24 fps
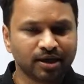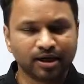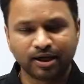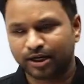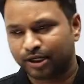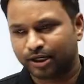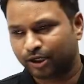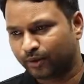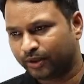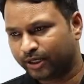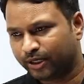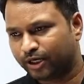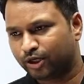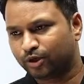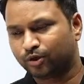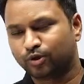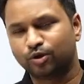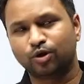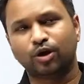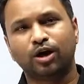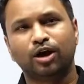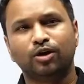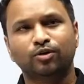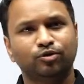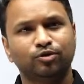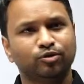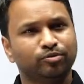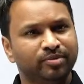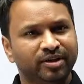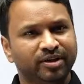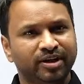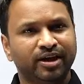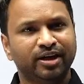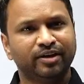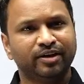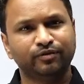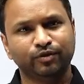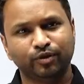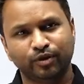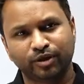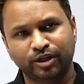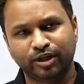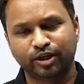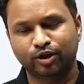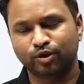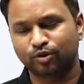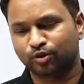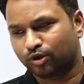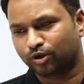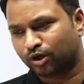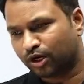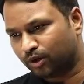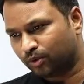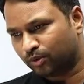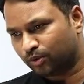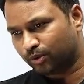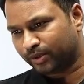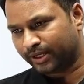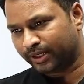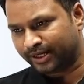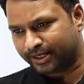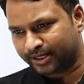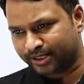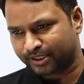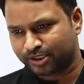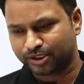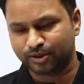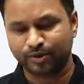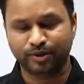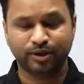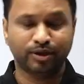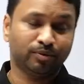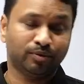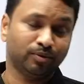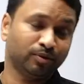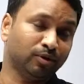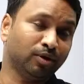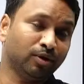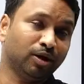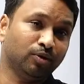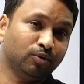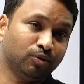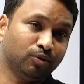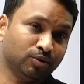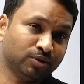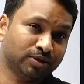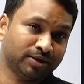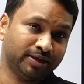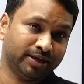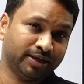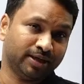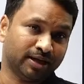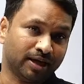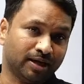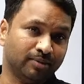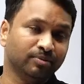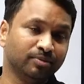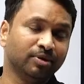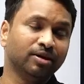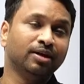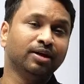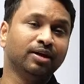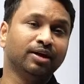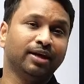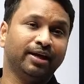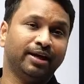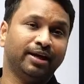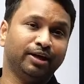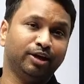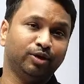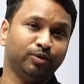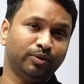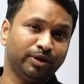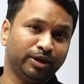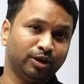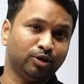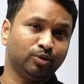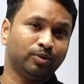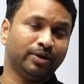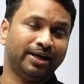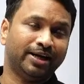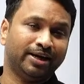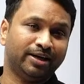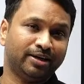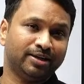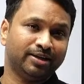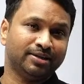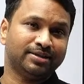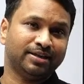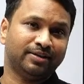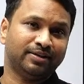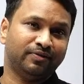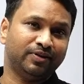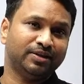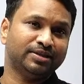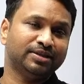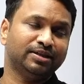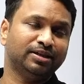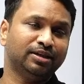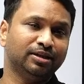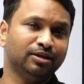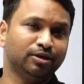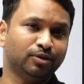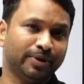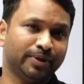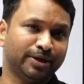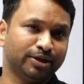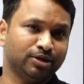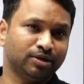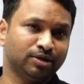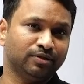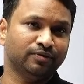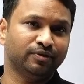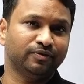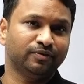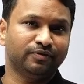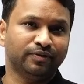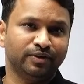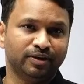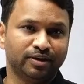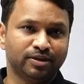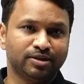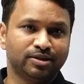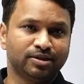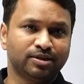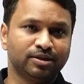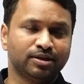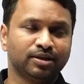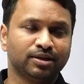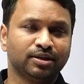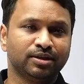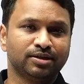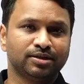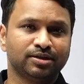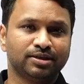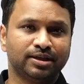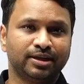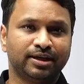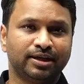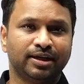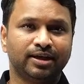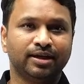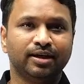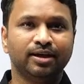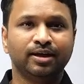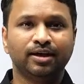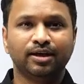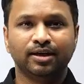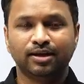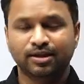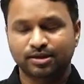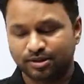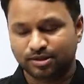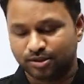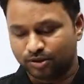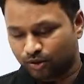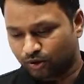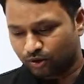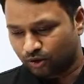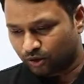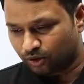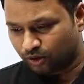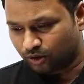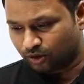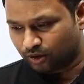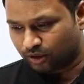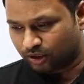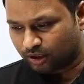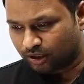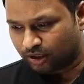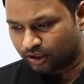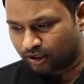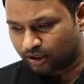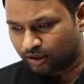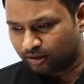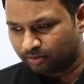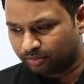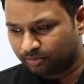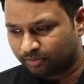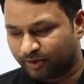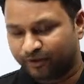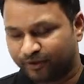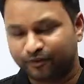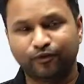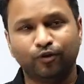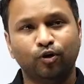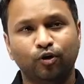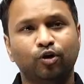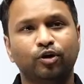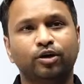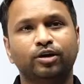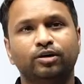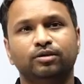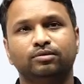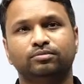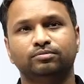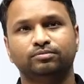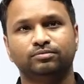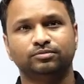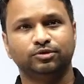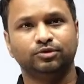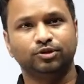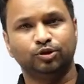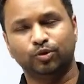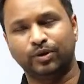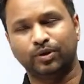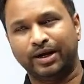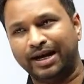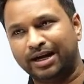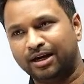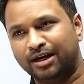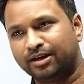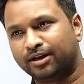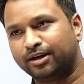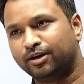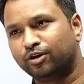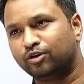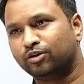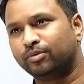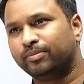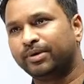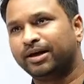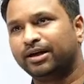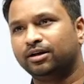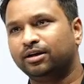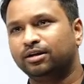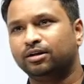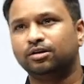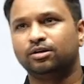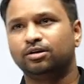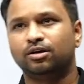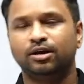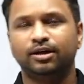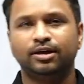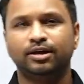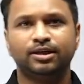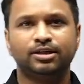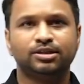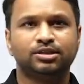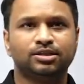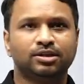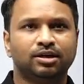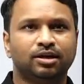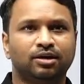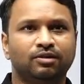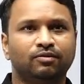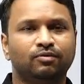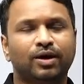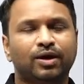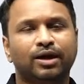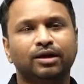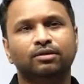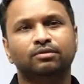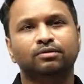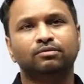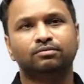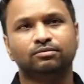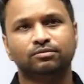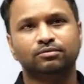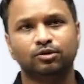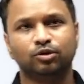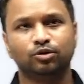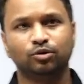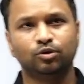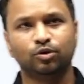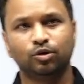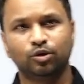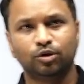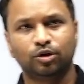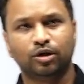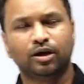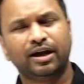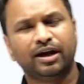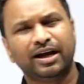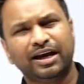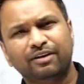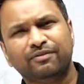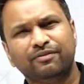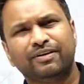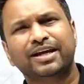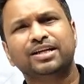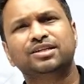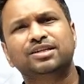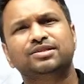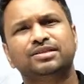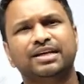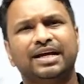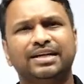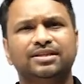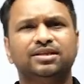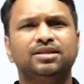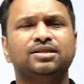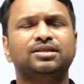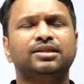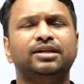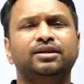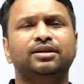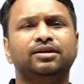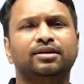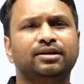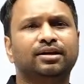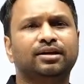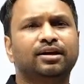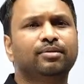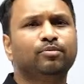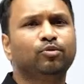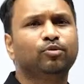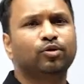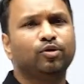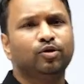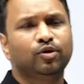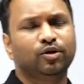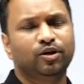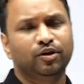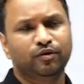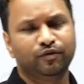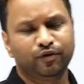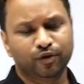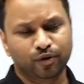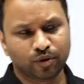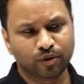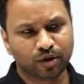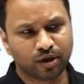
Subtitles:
You need to know how to behave, you need to know how to address, you need to know how to stay calm, and you need to address every single question with finesse. Okay. So before you enter into a medical college, one good advice as a senior that I'm going to give you